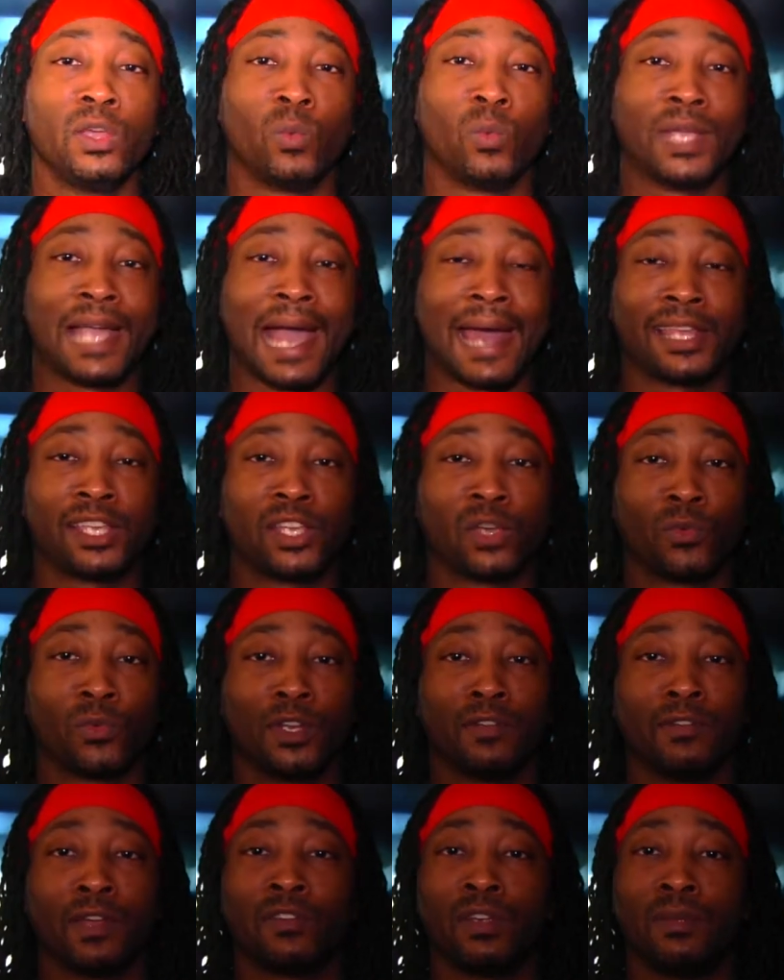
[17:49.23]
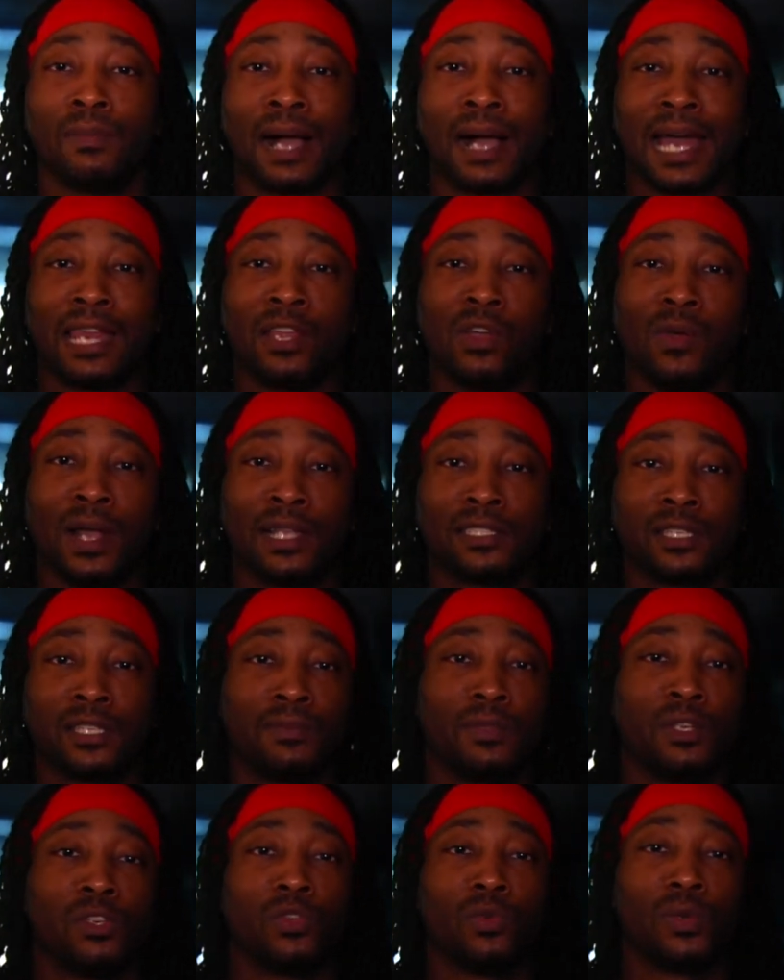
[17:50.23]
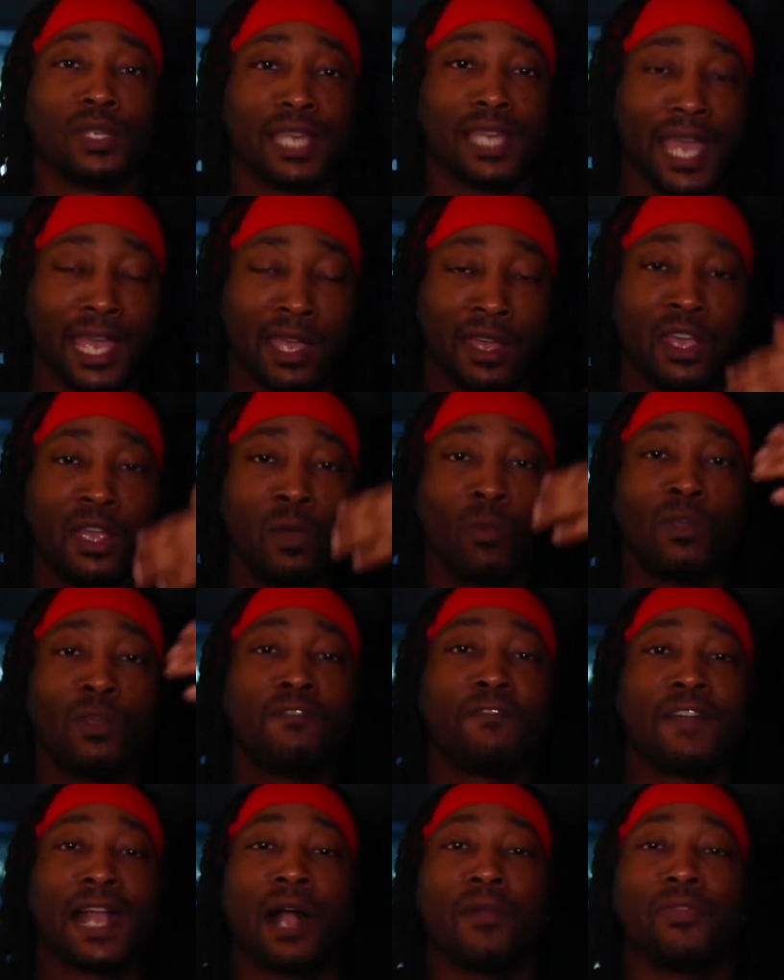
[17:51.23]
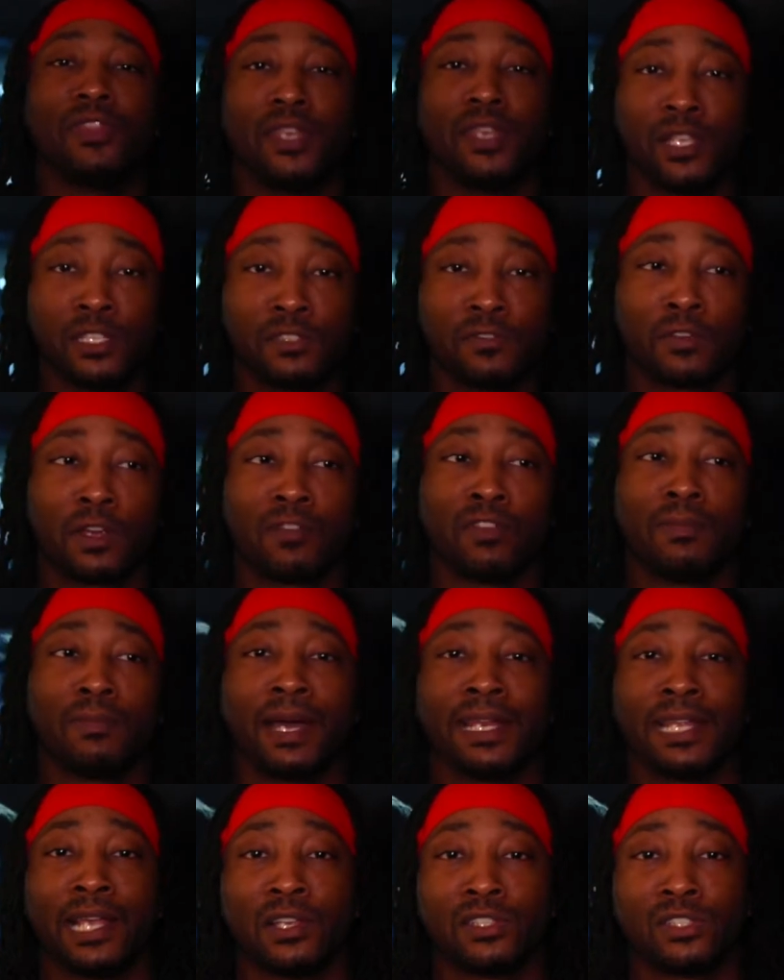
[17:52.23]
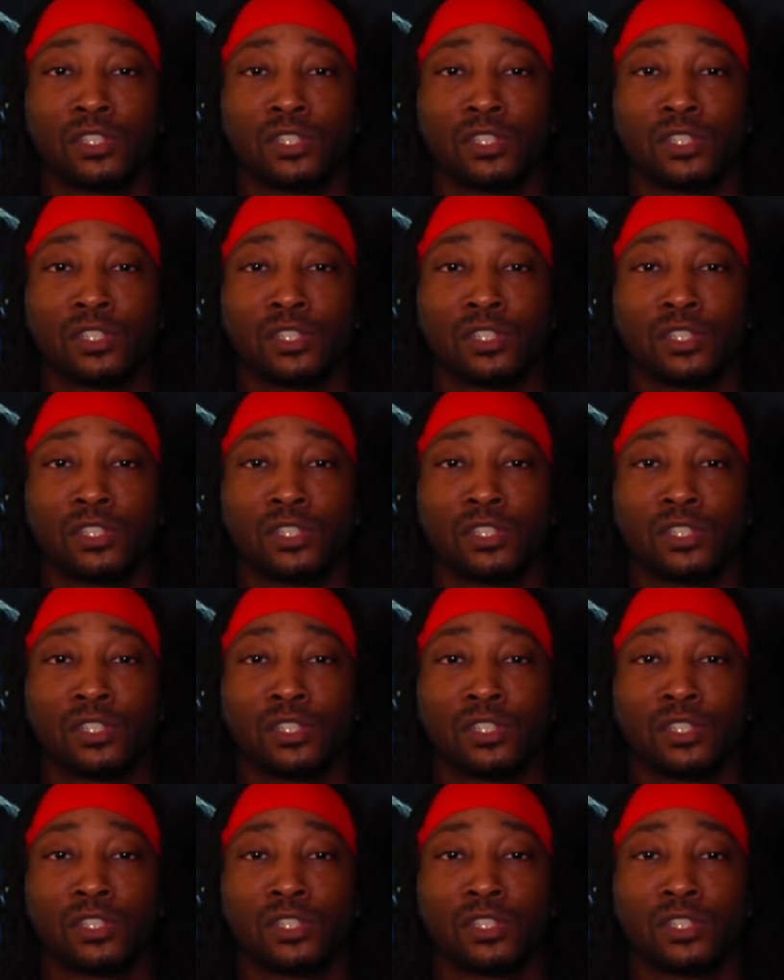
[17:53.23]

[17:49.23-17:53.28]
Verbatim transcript: we got to get rid of everybody who had something to do with Kate. We found things for everybody else